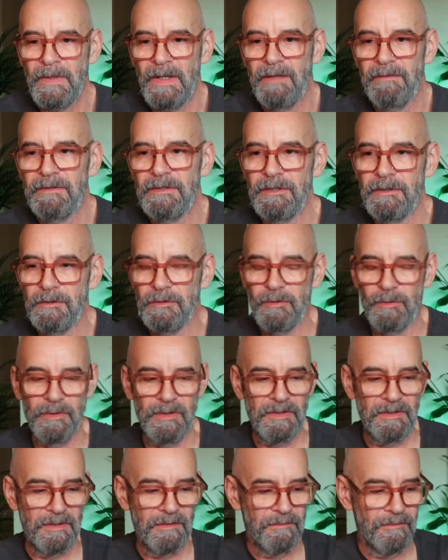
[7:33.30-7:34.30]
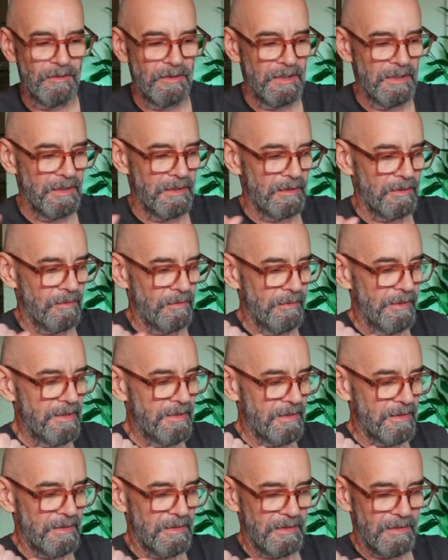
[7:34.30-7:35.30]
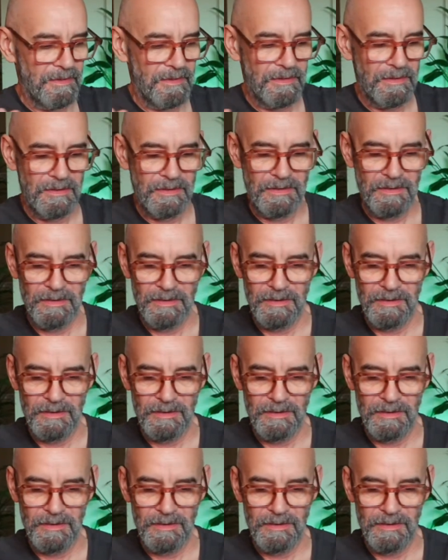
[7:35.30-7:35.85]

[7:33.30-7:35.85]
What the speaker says: Have a little twist if you need a twist.